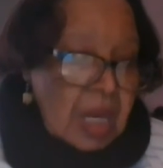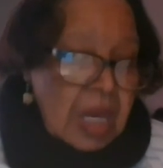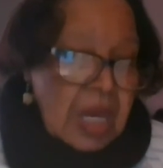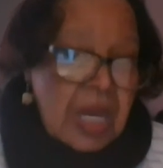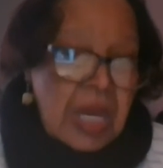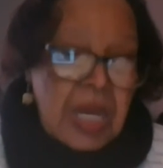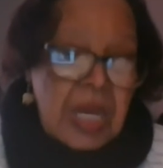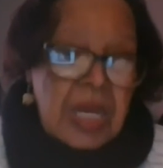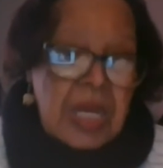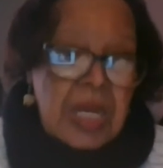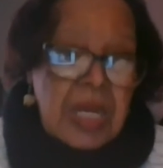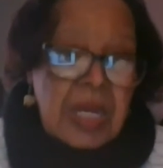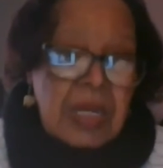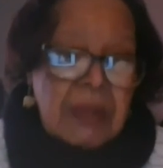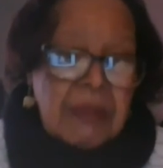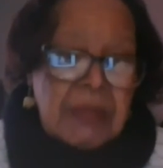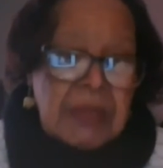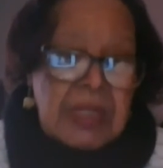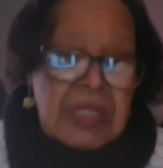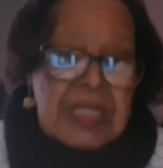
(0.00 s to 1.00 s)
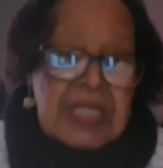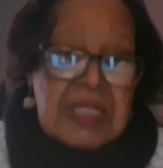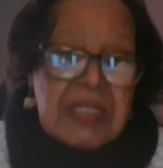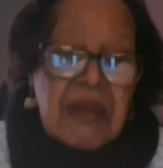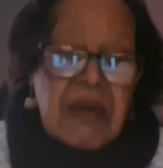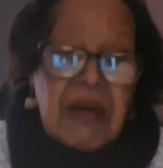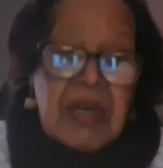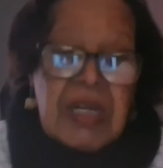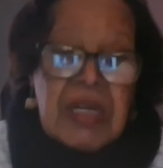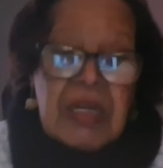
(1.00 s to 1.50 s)
He
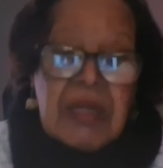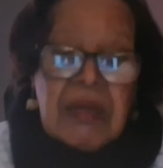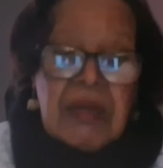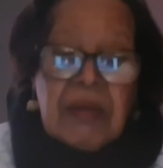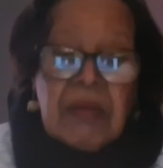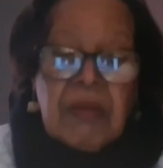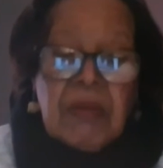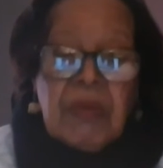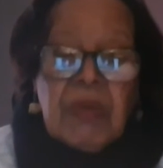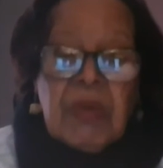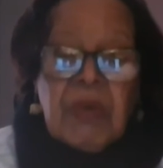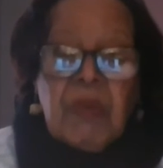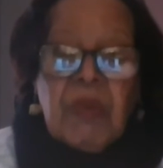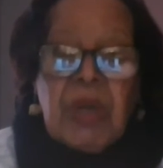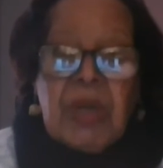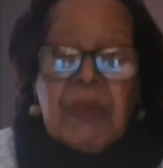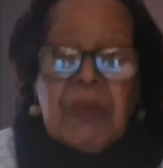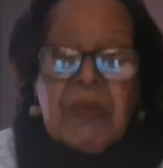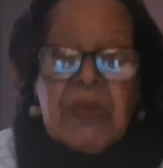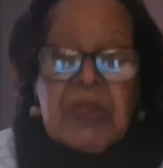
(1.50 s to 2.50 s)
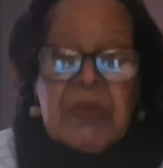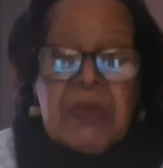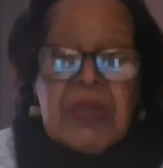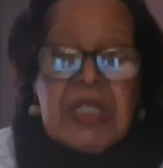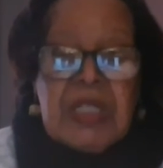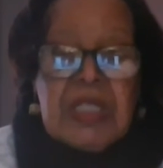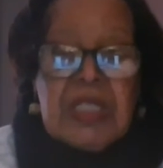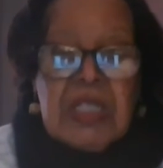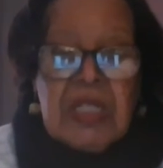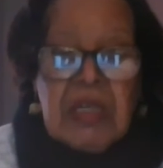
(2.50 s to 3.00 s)
started what was
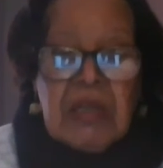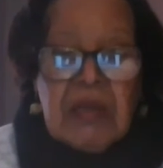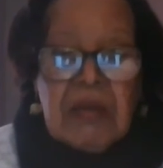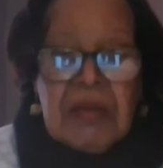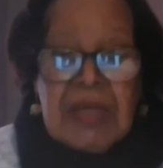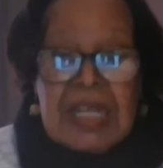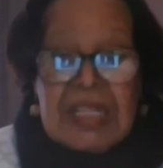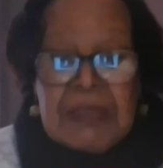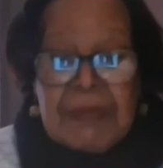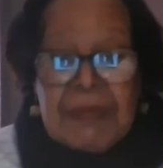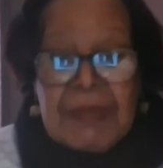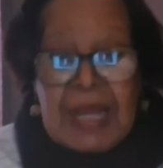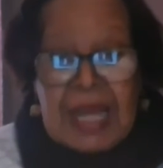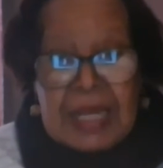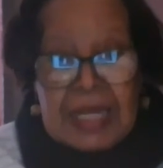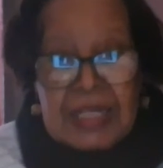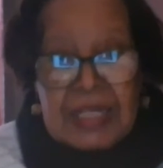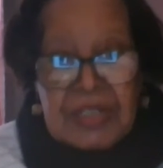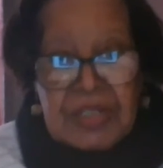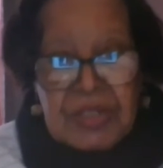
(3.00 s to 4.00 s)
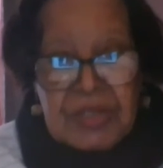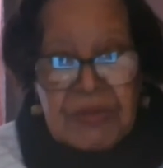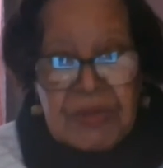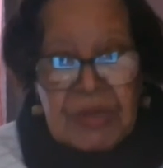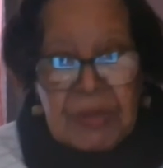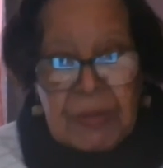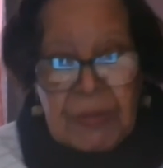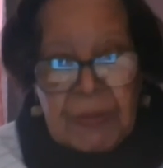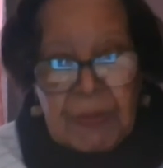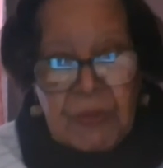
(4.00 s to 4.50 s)
once known as Black
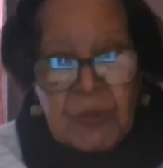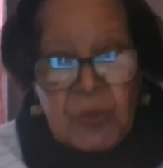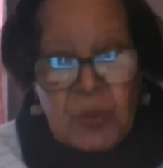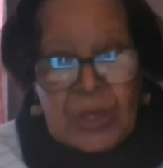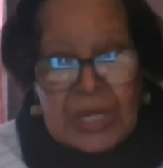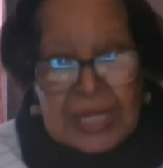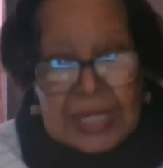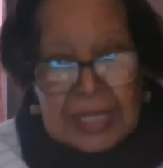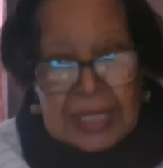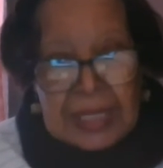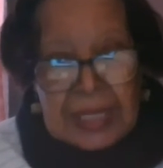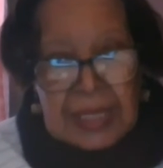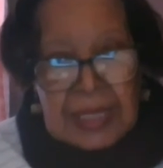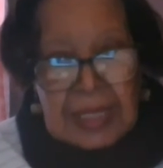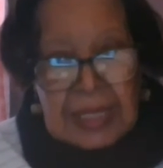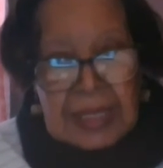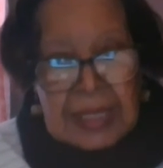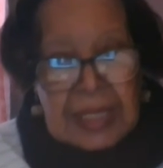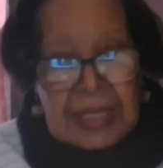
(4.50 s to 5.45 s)
History Week in